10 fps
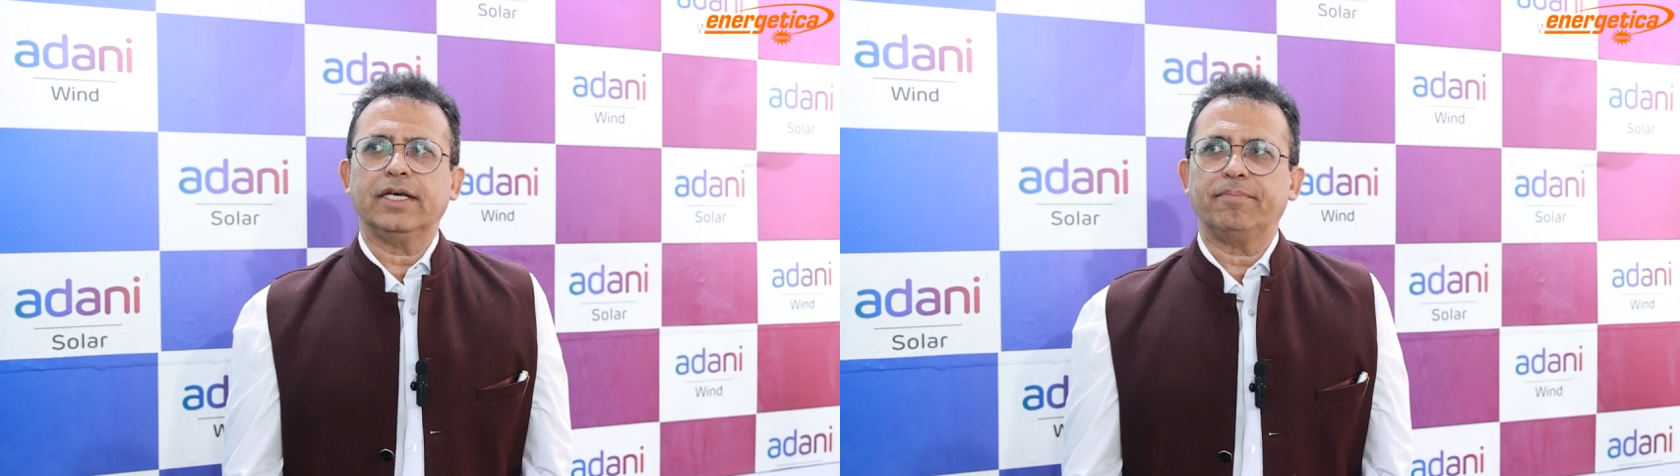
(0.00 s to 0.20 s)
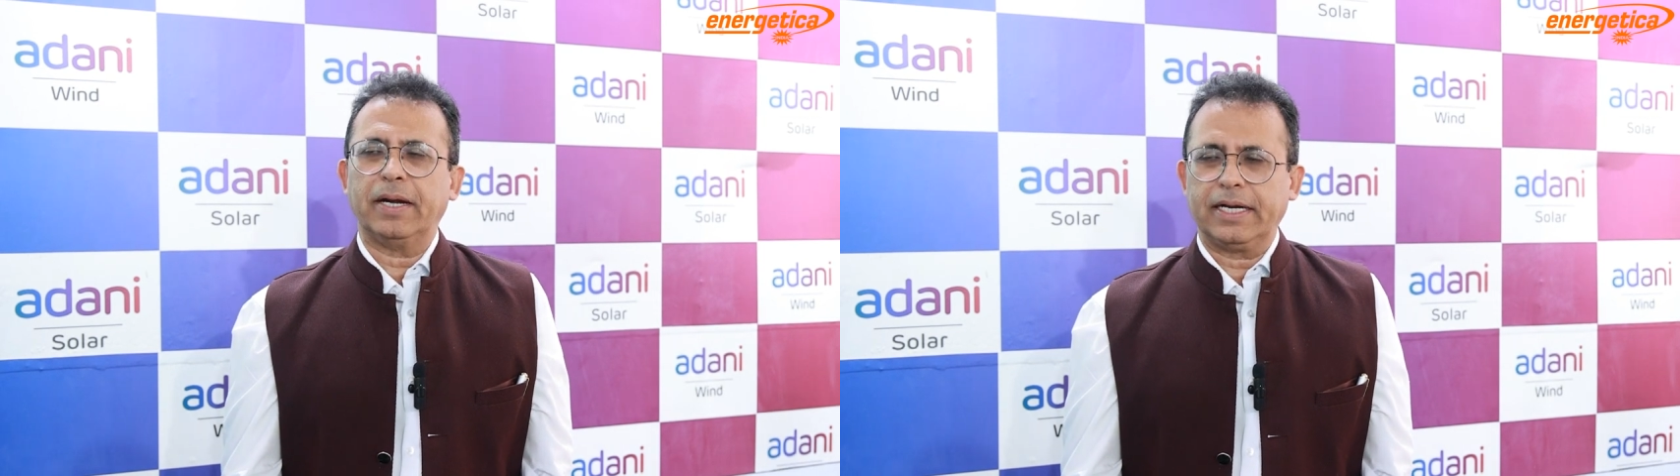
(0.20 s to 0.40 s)

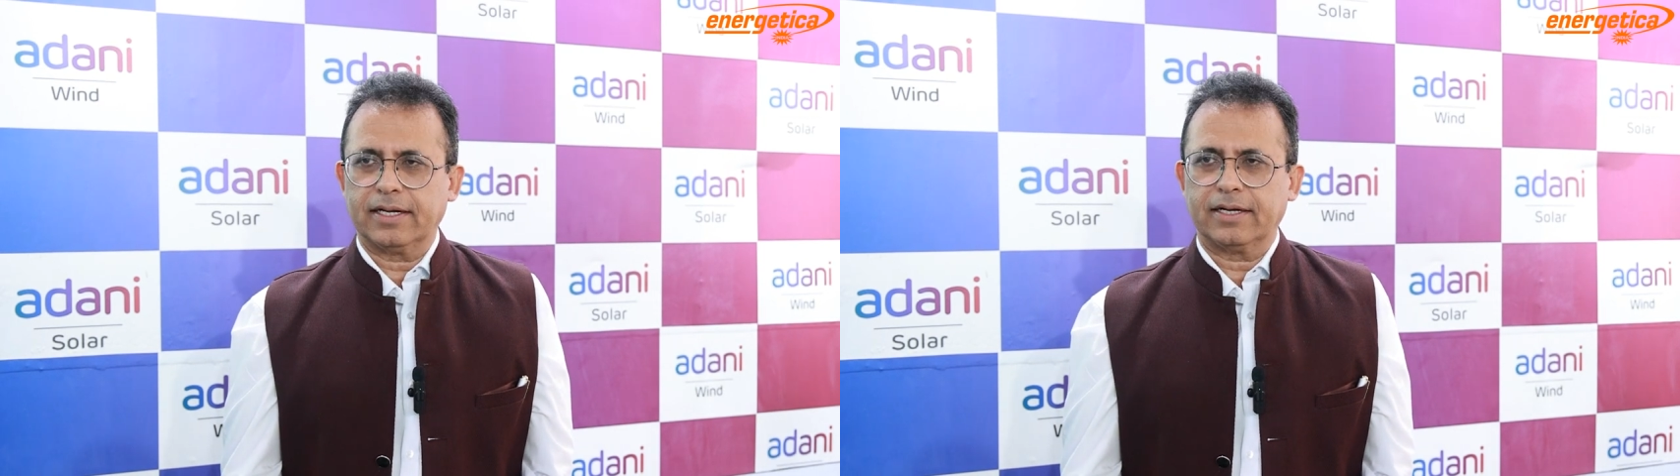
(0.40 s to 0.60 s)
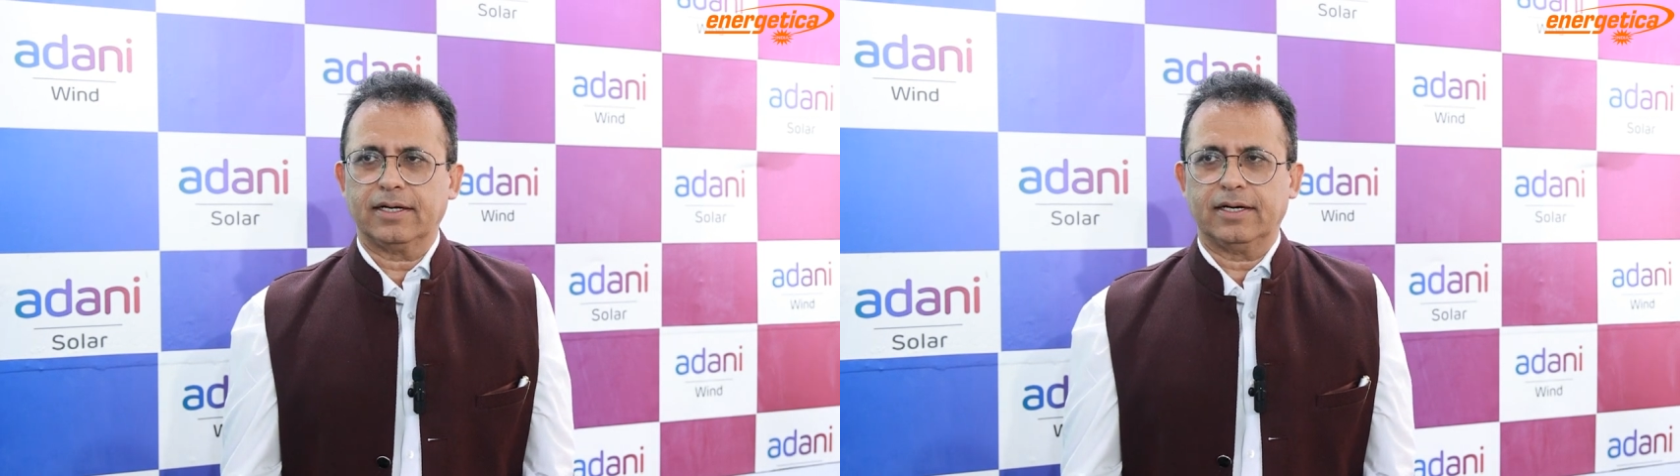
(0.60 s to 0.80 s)
the
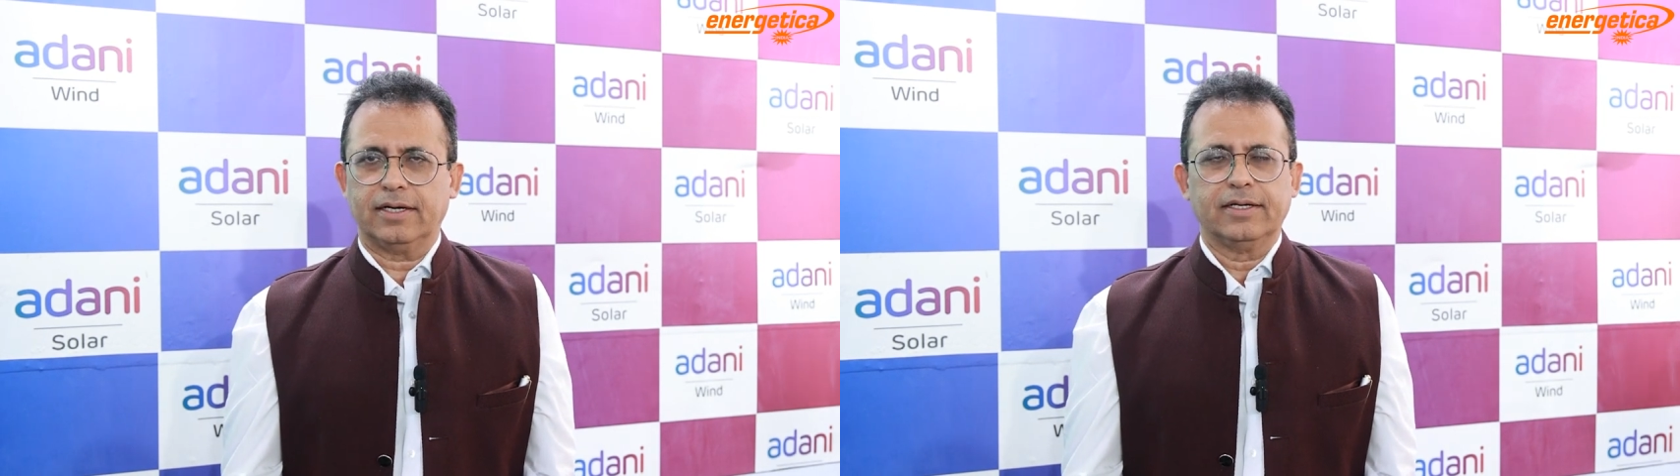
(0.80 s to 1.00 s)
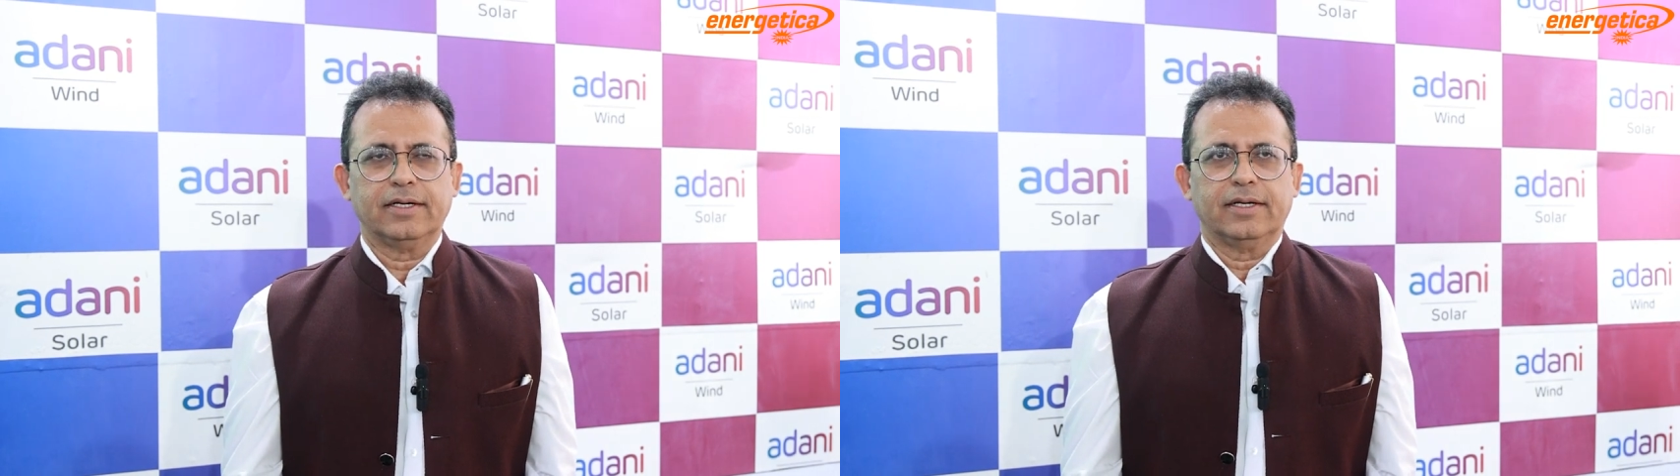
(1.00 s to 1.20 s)

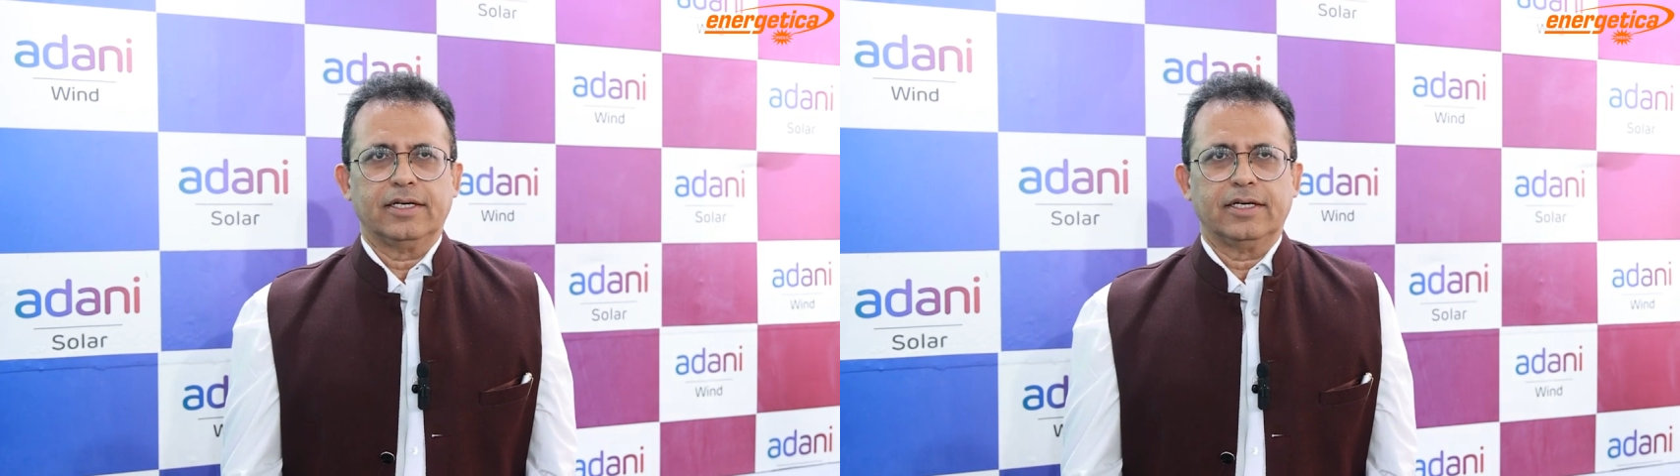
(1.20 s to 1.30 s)
better,